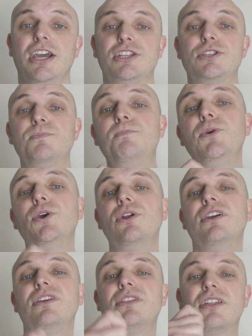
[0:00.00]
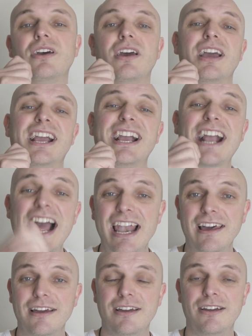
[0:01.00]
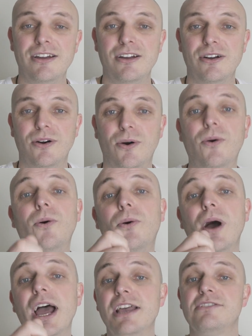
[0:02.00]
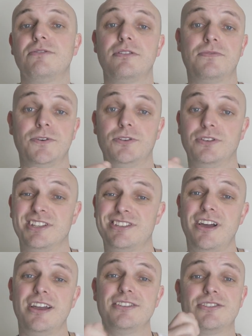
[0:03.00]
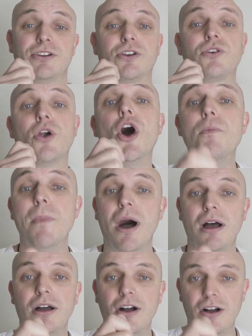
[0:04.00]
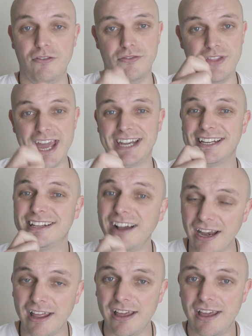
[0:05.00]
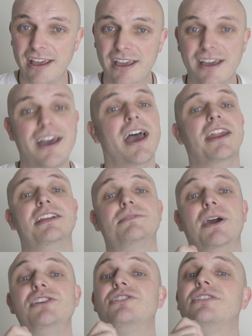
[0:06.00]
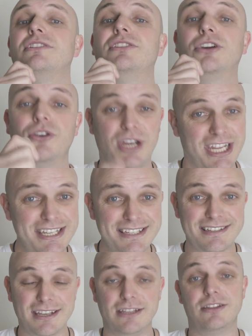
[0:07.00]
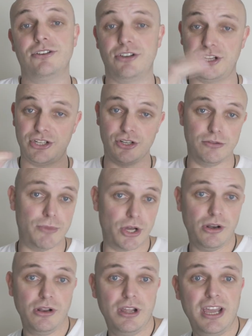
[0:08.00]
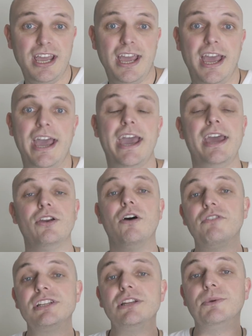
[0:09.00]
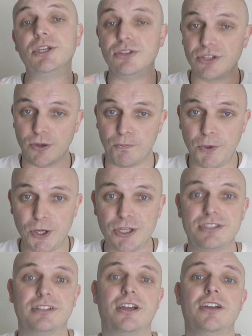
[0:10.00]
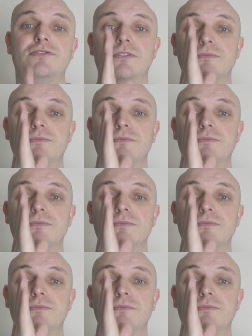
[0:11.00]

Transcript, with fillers: It's purely the color, or as I refer to in science, the chroma of that color and it's measured in degrees in the traditional model. And obviously when using computers, it goes